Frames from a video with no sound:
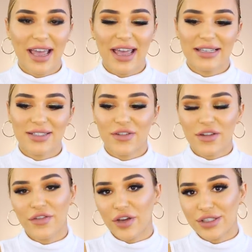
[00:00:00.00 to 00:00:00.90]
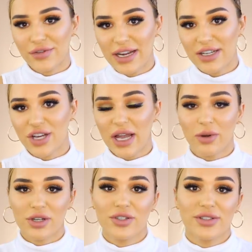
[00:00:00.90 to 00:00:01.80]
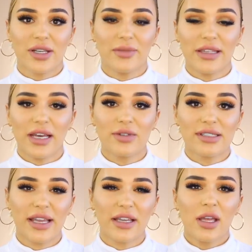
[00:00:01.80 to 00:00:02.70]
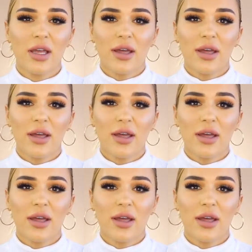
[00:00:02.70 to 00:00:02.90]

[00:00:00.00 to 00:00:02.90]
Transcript: And for the first range, I wanted to do something that was like